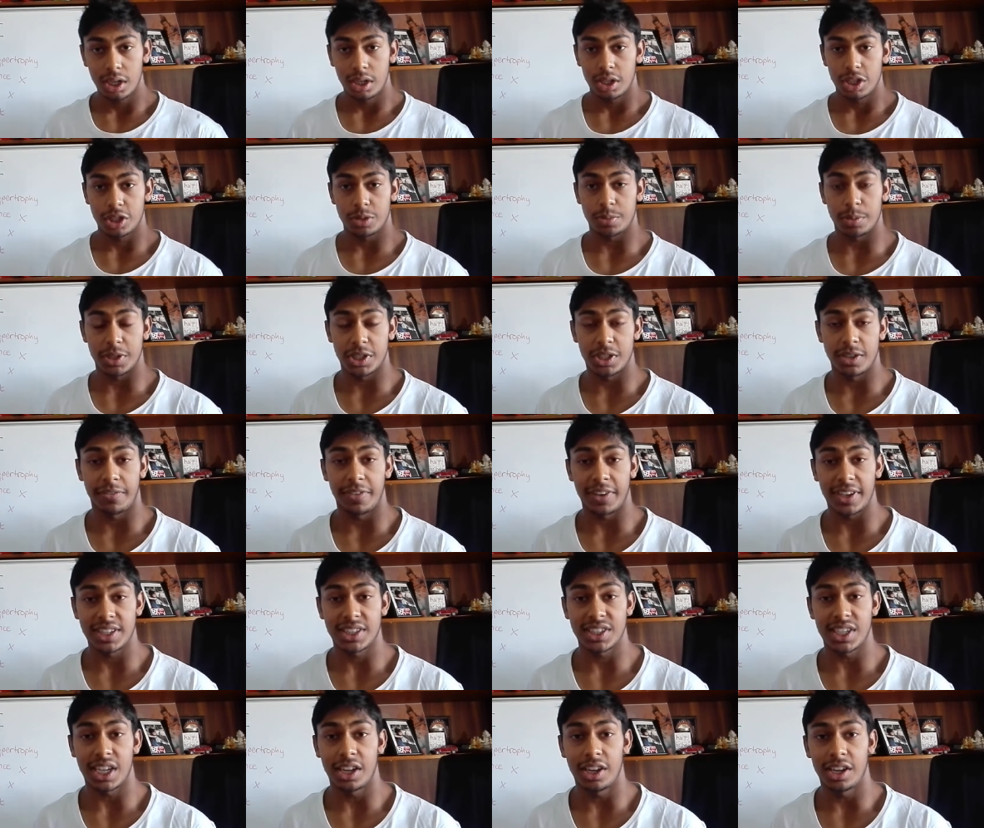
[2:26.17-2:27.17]
specific
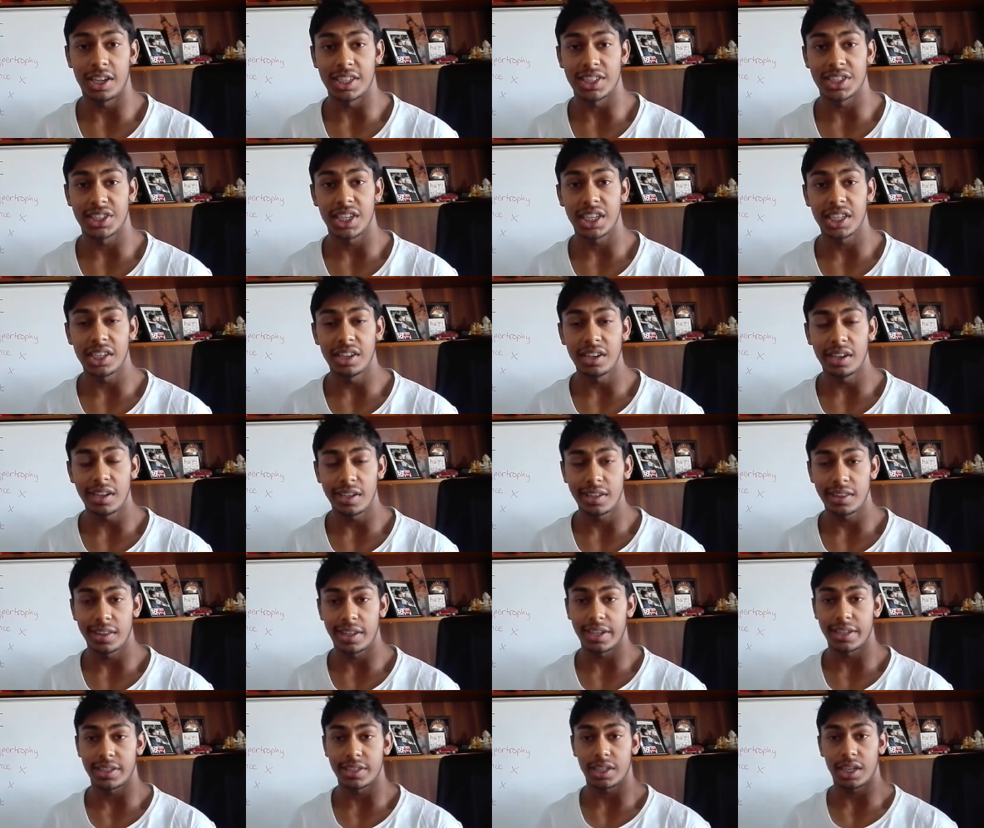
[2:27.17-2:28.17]
cellular signaling
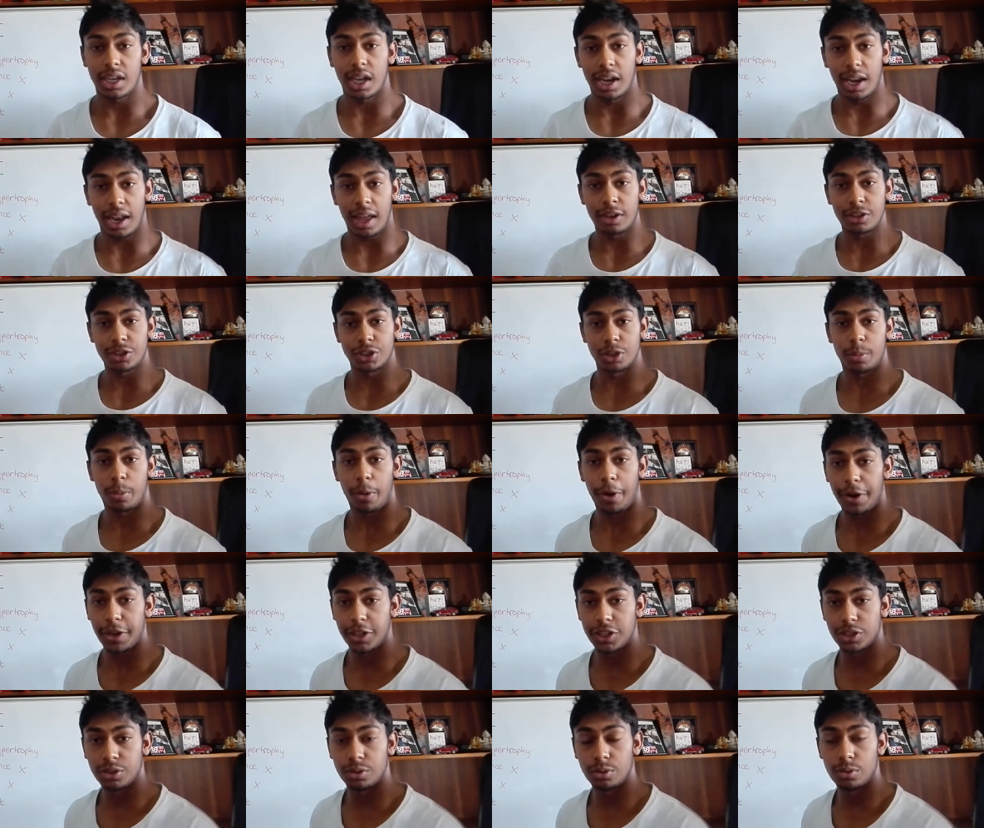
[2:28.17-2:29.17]
that allows the
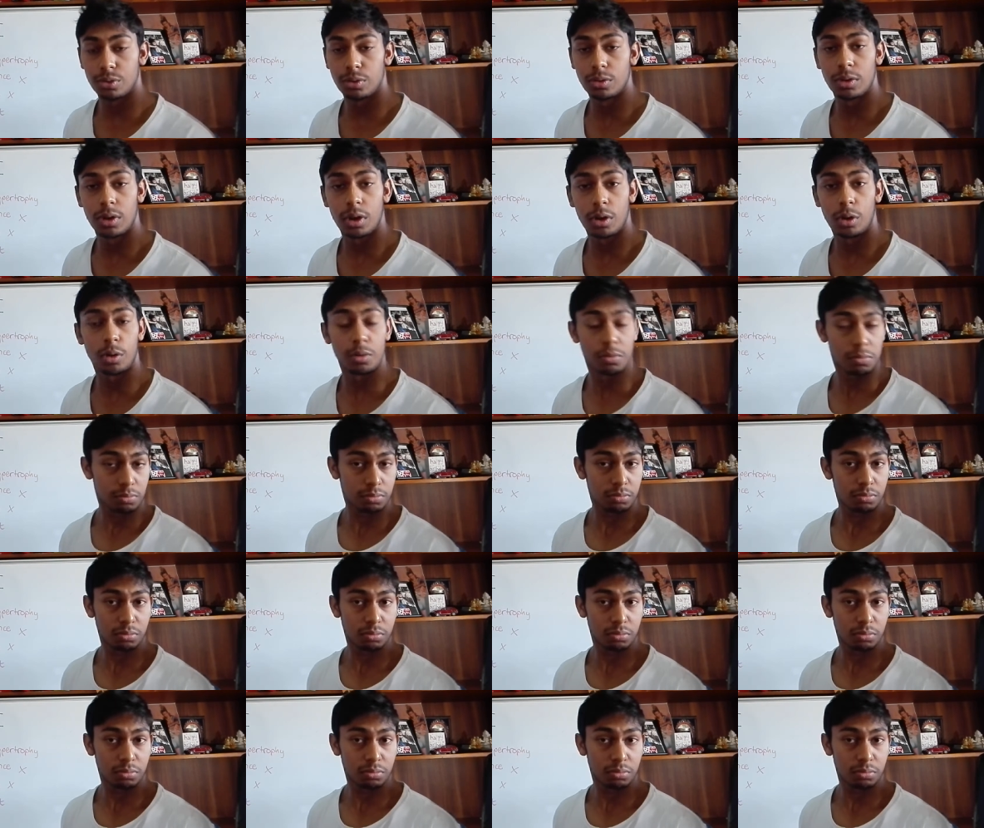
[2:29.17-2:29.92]
body to, or